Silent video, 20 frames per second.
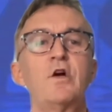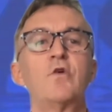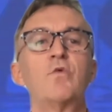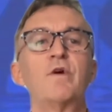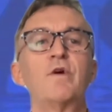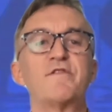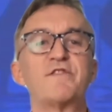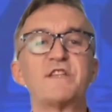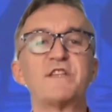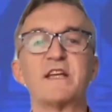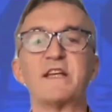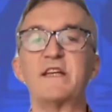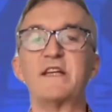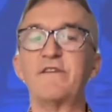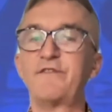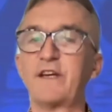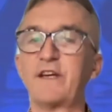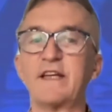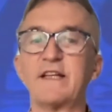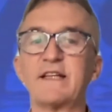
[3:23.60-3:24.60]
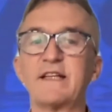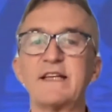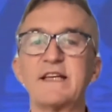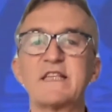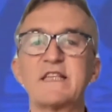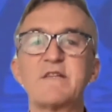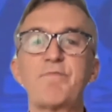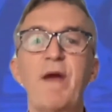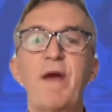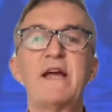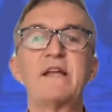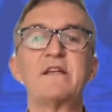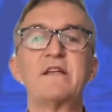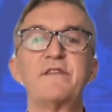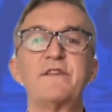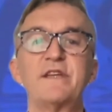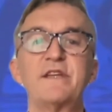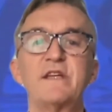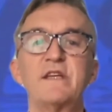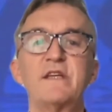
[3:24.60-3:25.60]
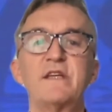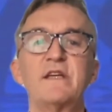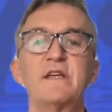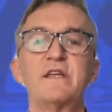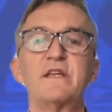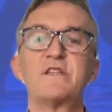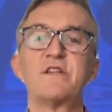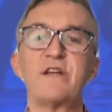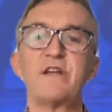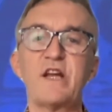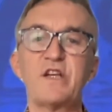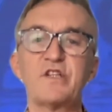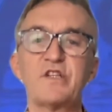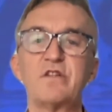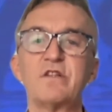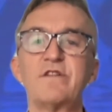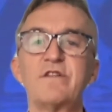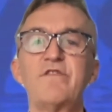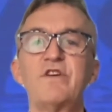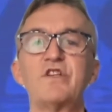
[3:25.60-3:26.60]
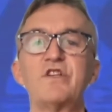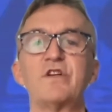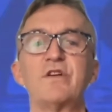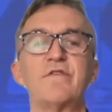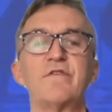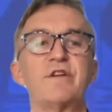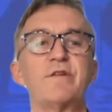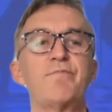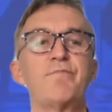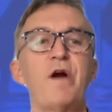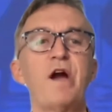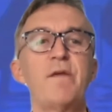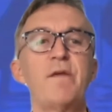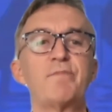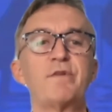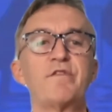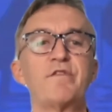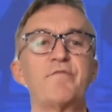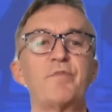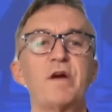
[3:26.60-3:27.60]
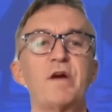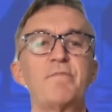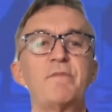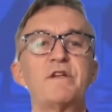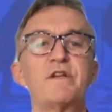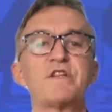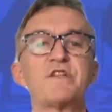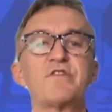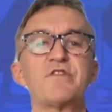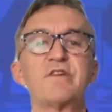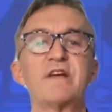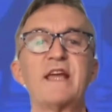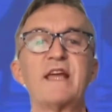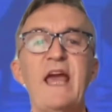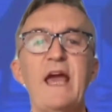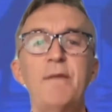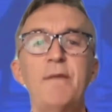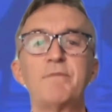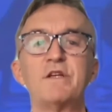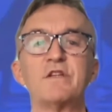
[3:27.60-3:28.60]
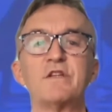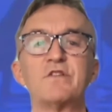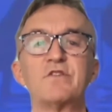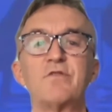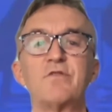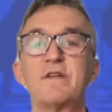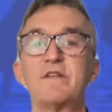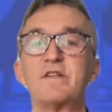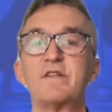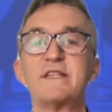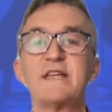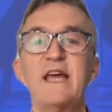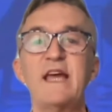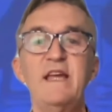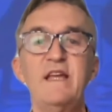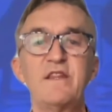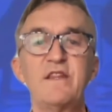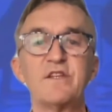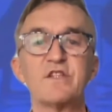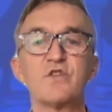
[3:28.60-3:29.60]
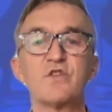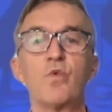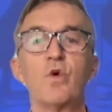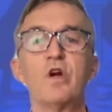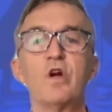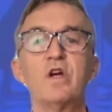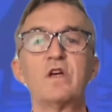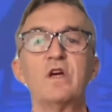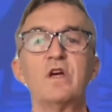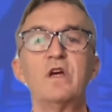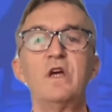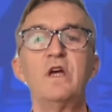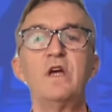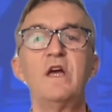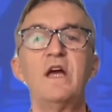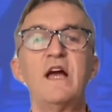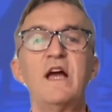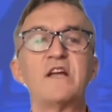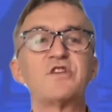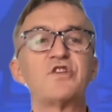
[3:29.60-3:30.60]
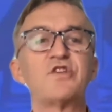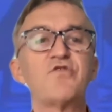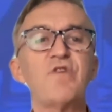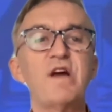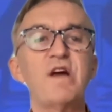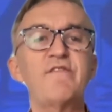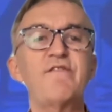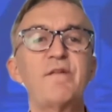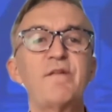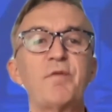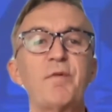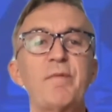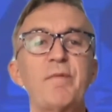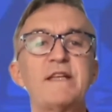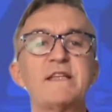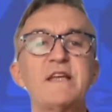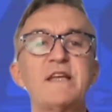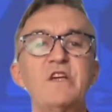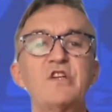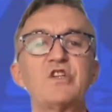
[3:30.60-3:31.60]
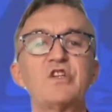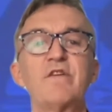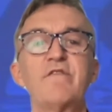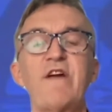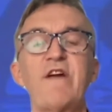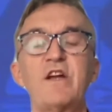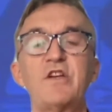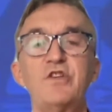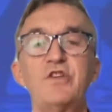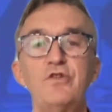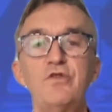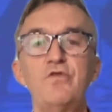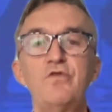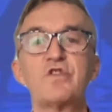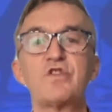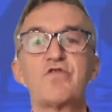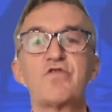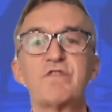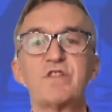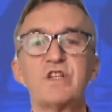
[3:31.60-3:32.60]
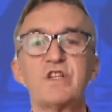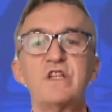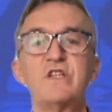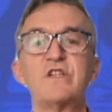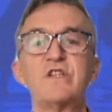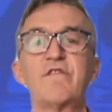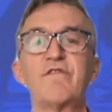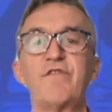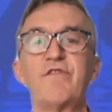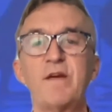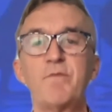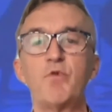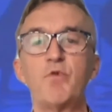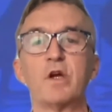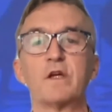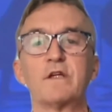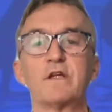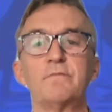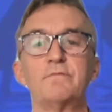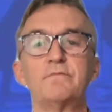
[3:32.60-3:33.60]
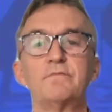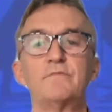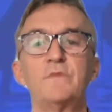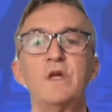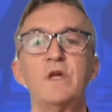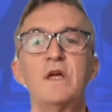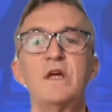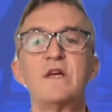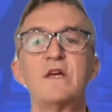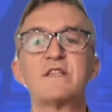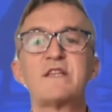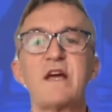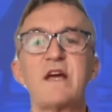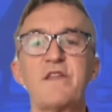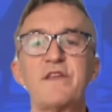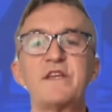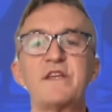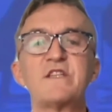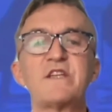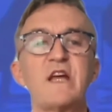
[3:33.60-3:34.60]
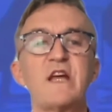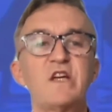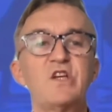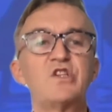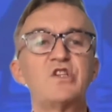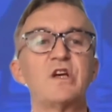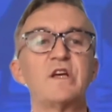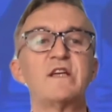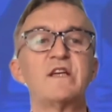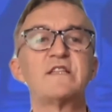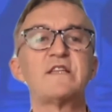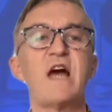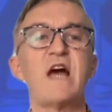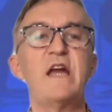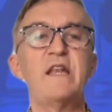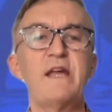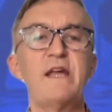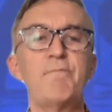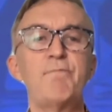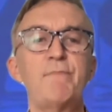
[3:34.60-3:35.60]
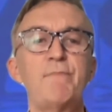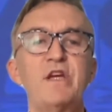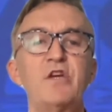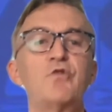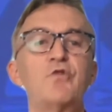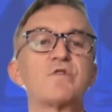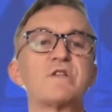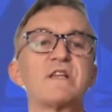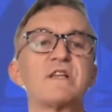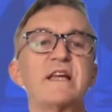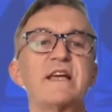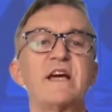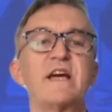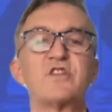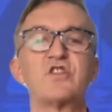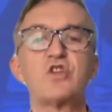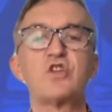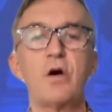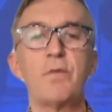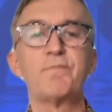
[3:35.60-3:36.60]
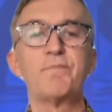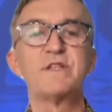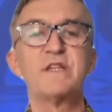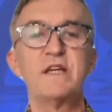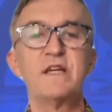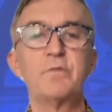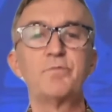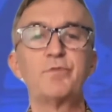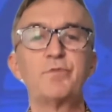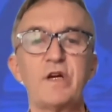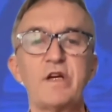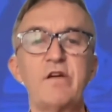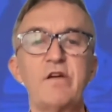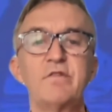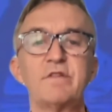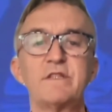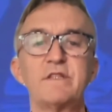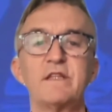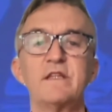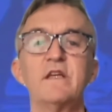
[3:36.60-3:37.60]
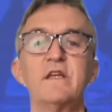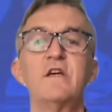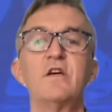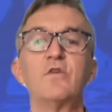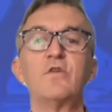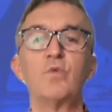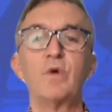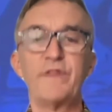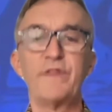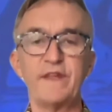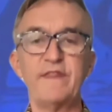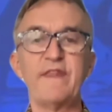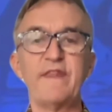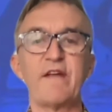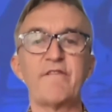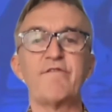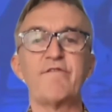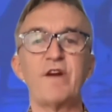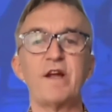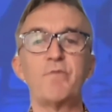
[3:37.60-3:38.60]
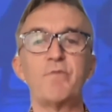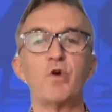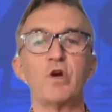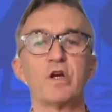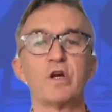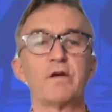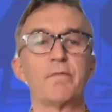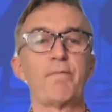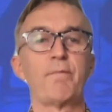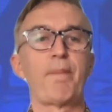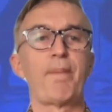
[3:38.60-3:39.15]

We have significantly expanded the international division of the Department of Prime Minister and Cabinet to undertake this work and to drive implementation of our new strategic framework. Southeast Asia is unambiguously a top-tier priority within that framework.